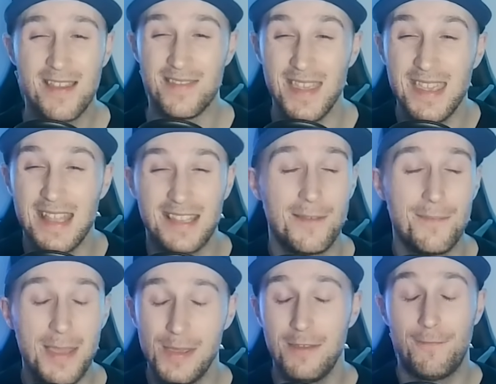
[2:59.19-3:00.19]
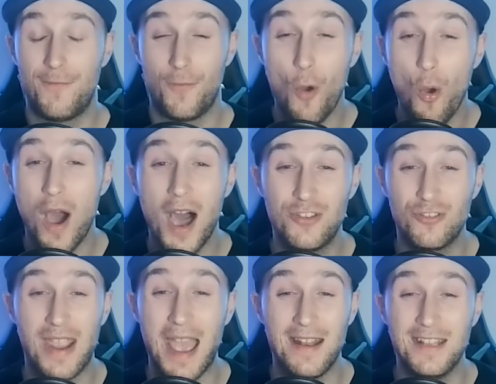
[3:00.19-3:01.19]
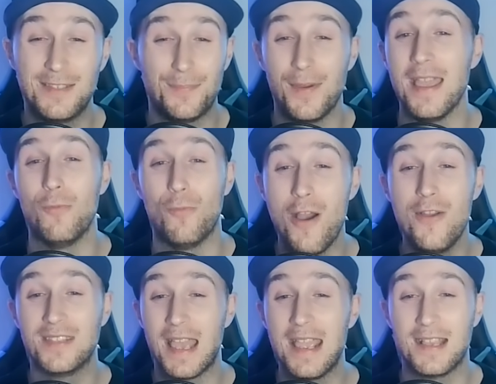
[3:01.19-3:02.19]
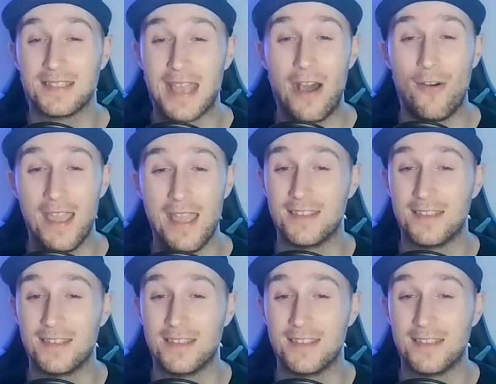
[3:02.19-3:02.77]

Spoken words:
then get to maybe 4 Hydro Cannons, but it won't take us out here.